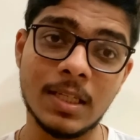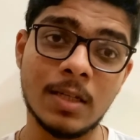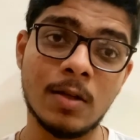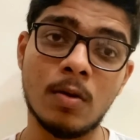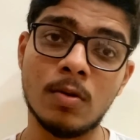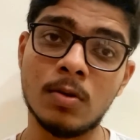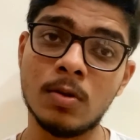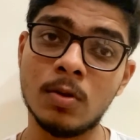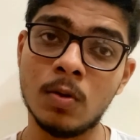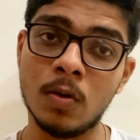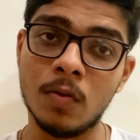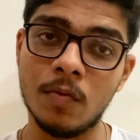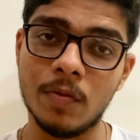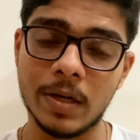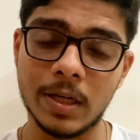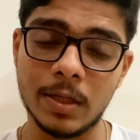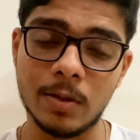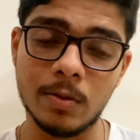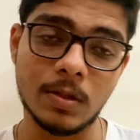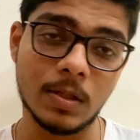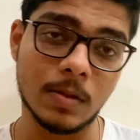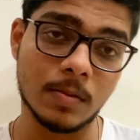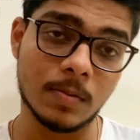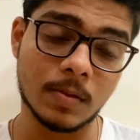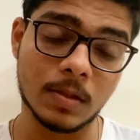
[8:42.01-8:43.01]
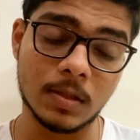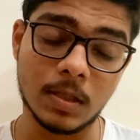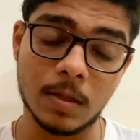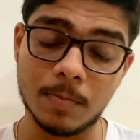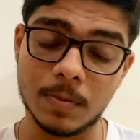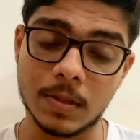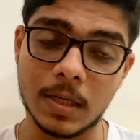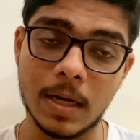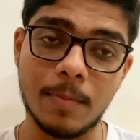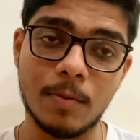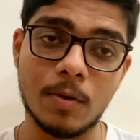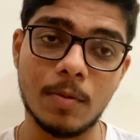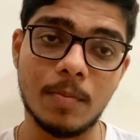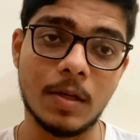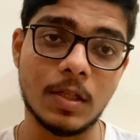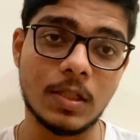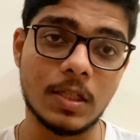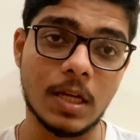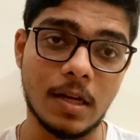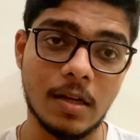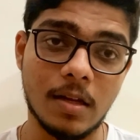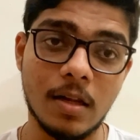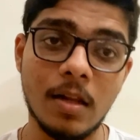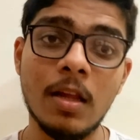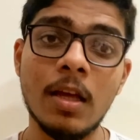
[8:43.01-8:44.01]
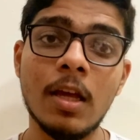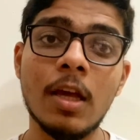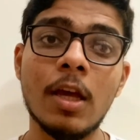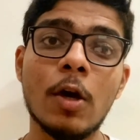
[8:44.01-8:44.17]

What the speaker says: and also don't forget to subscribe to my channel.